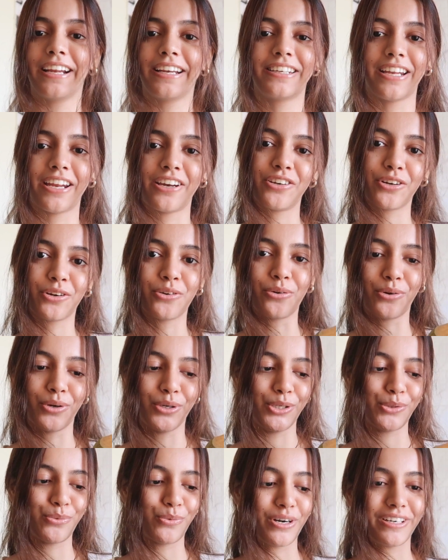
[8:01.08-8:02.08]
Like, tender
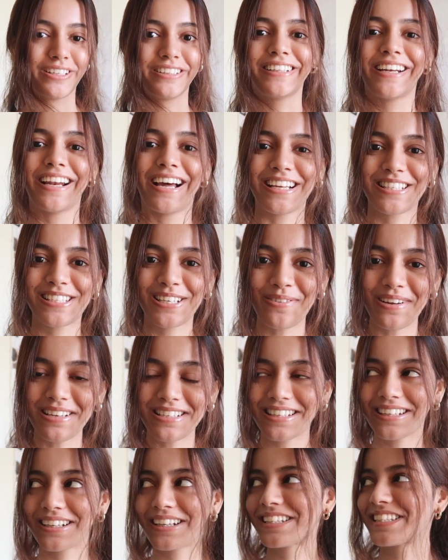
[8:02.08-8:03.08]
coconut water. The last time I
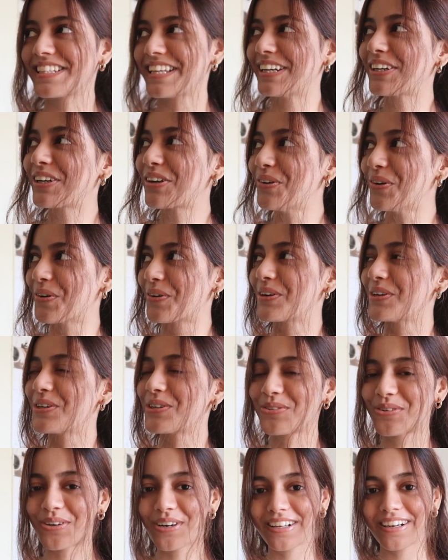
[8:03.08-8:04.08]
said
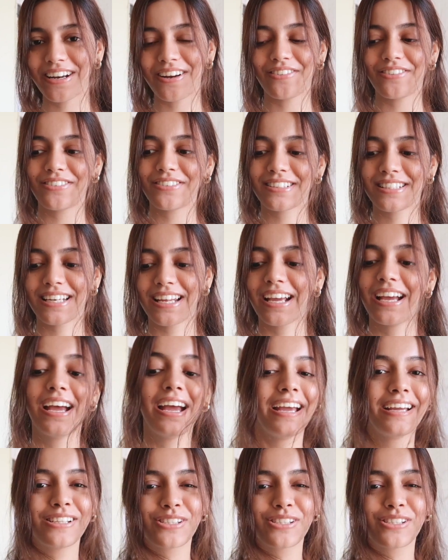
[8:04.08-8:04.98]
coconut water, everyone's like,